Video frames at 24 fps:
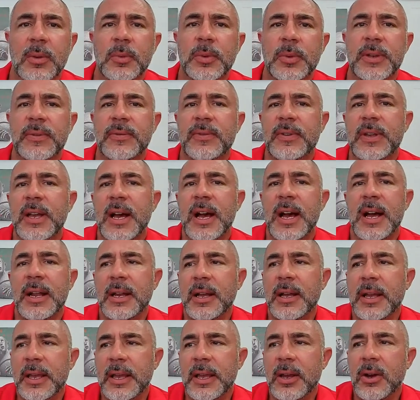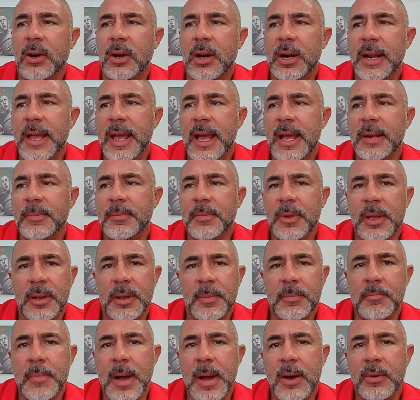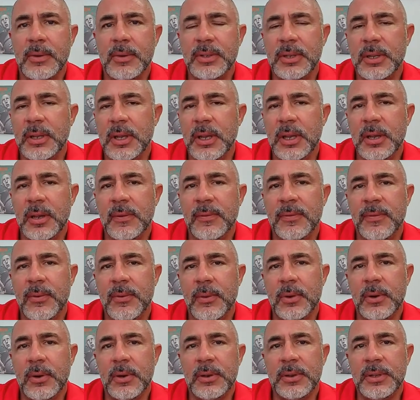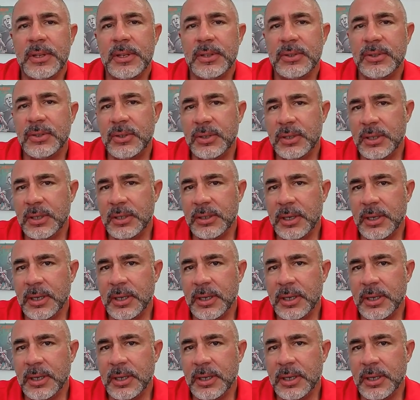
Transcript: we've got a hard hat mount for this